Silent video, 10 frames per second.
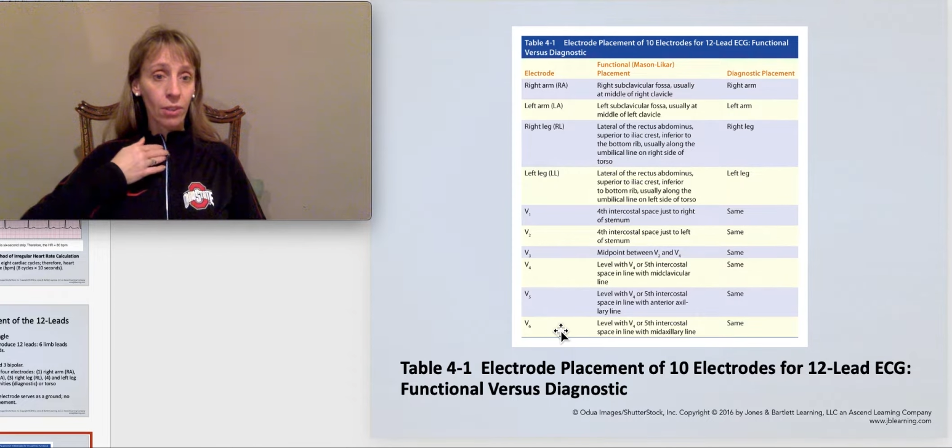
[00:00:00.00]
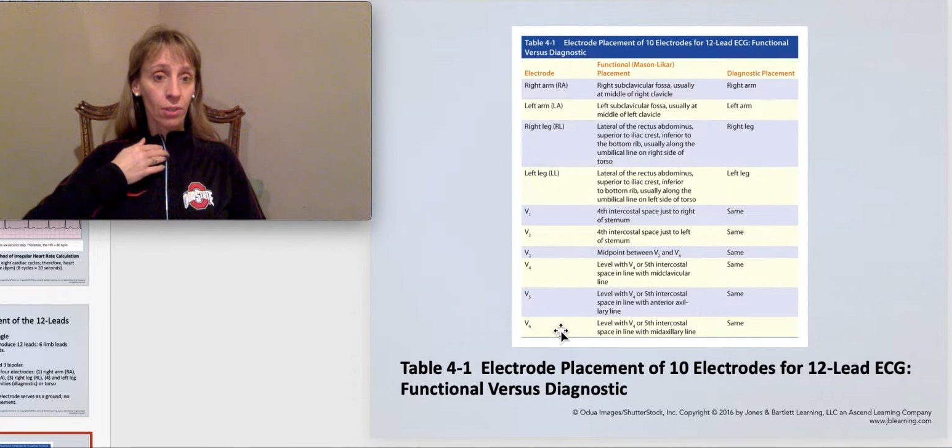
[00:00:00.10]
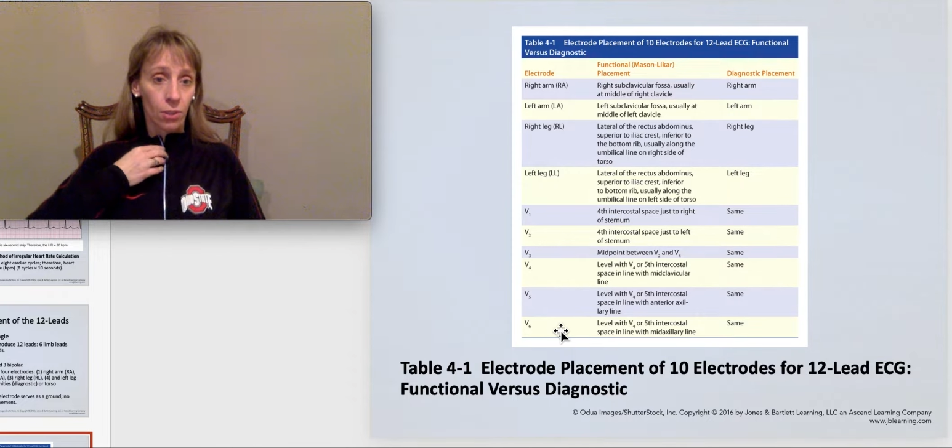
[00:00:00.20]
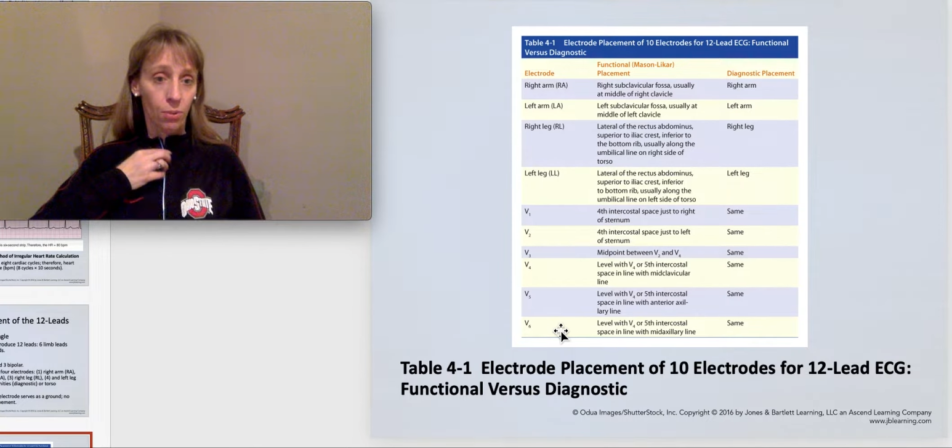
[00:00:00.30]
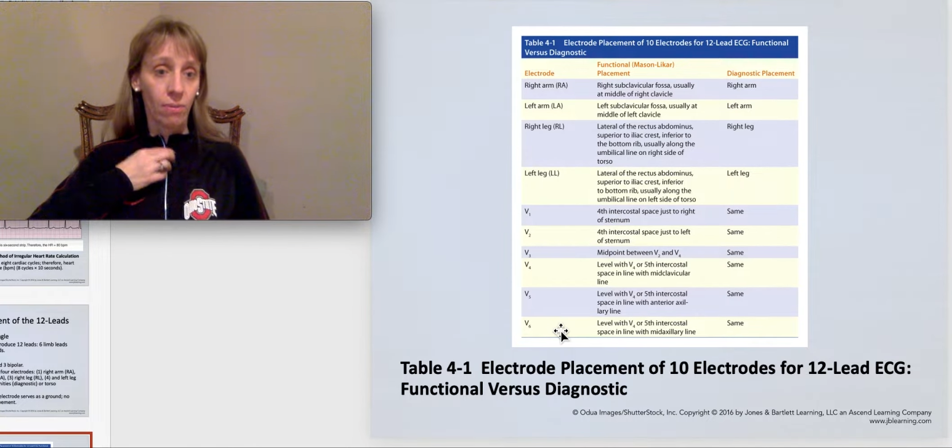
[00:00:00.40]

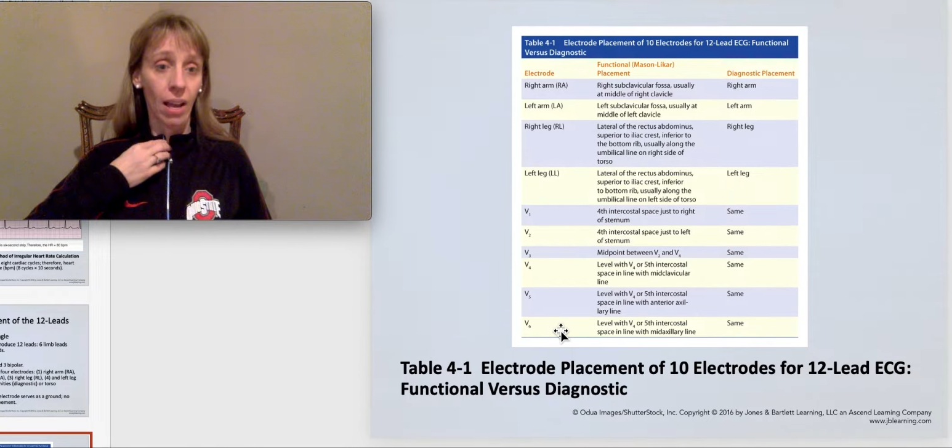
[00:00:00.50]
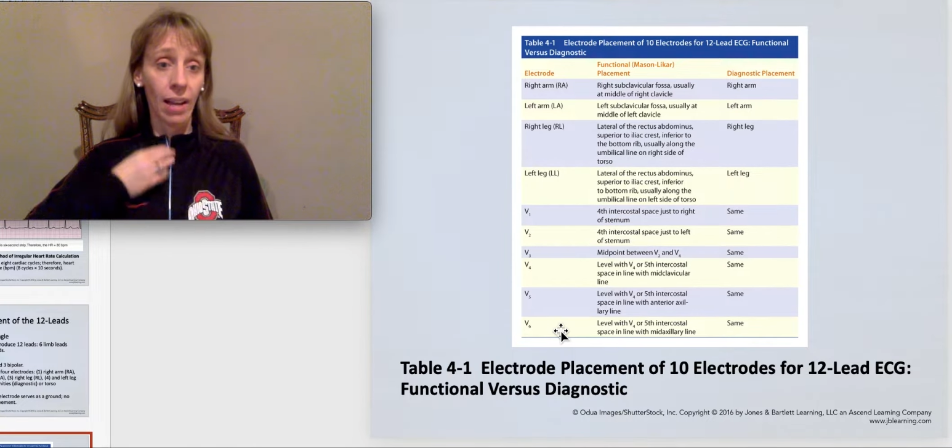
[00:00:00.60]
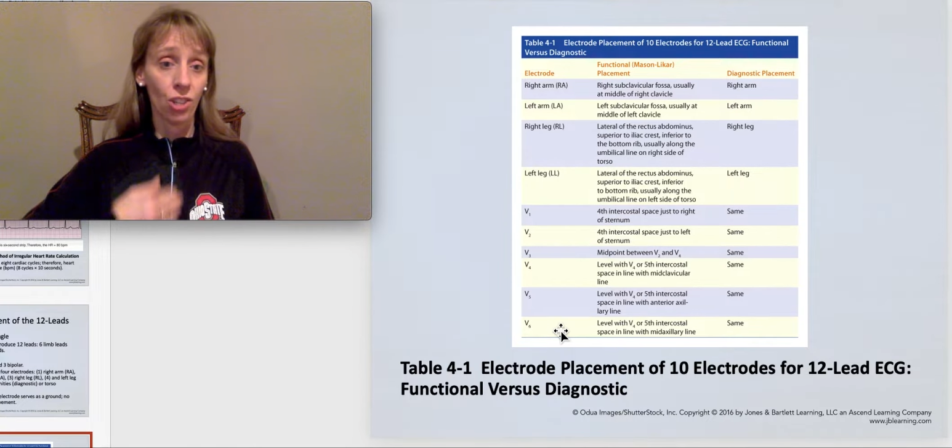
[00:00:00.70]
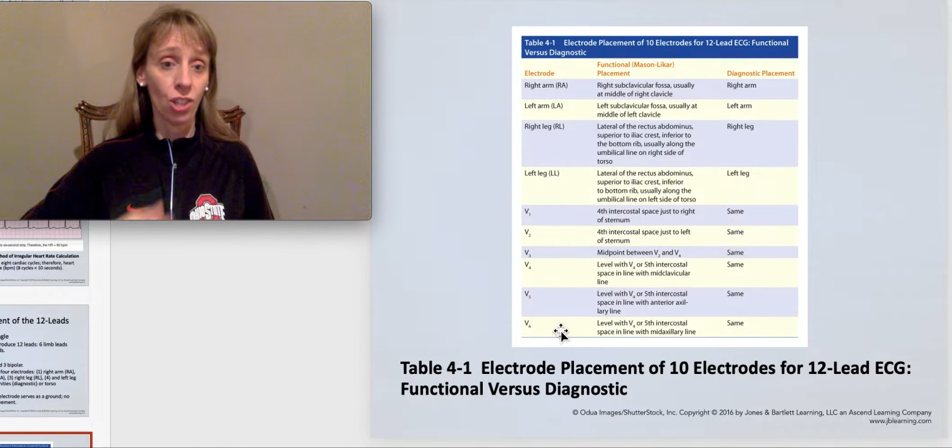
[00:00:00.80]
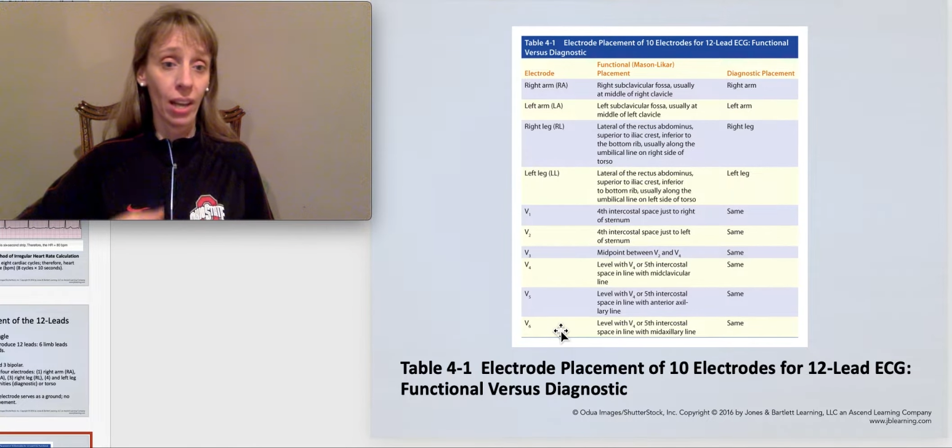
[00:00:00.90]
so you
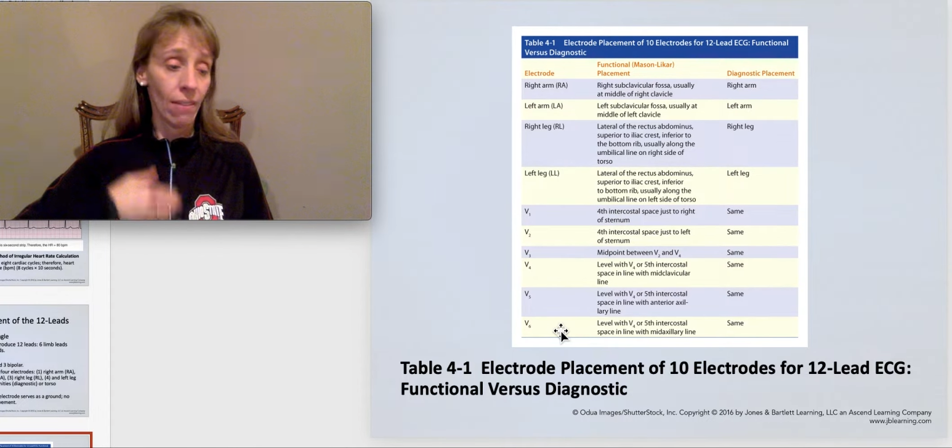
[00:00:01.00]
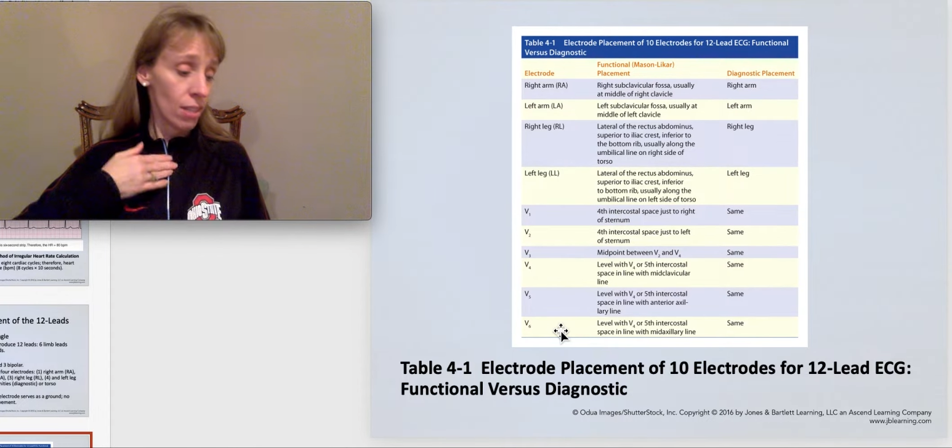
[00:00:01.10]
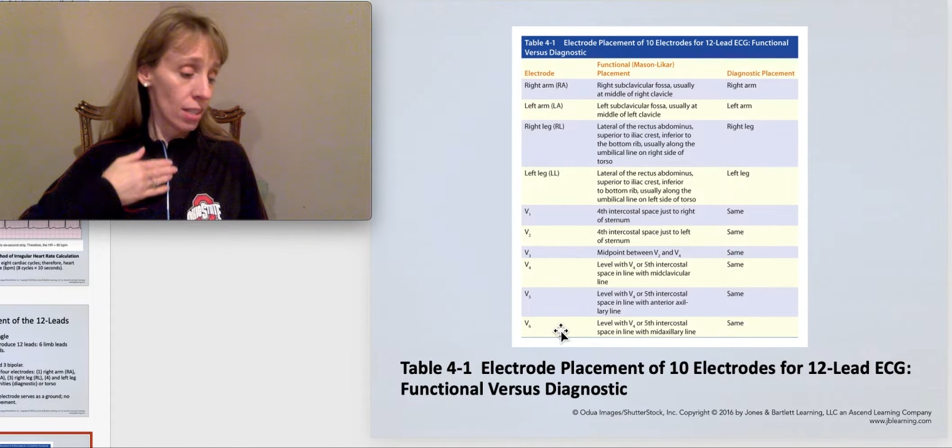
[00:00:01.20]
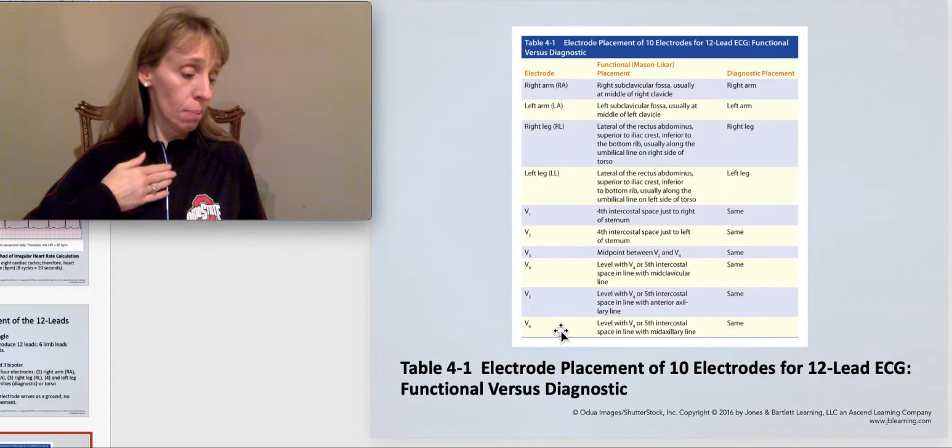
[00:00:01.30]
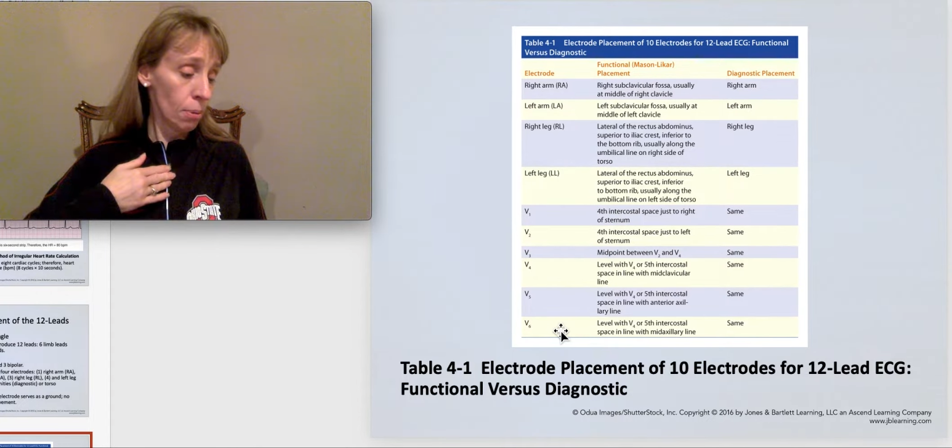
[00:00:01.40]
actually have the
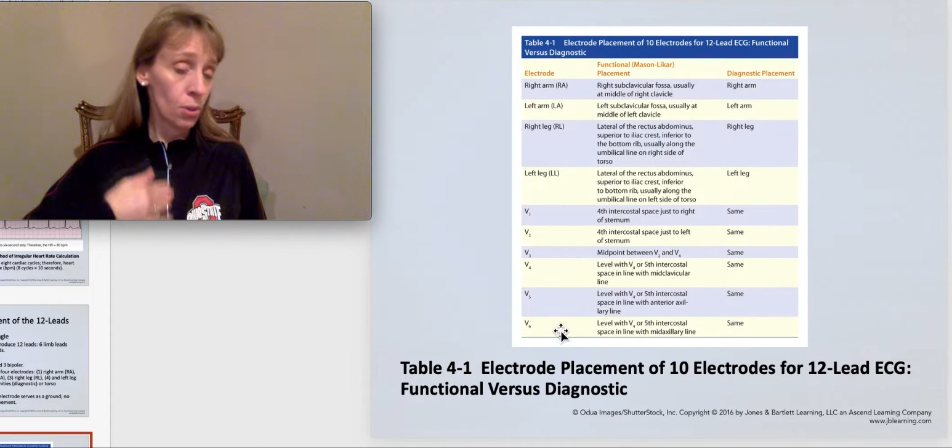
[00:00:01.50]
zipper.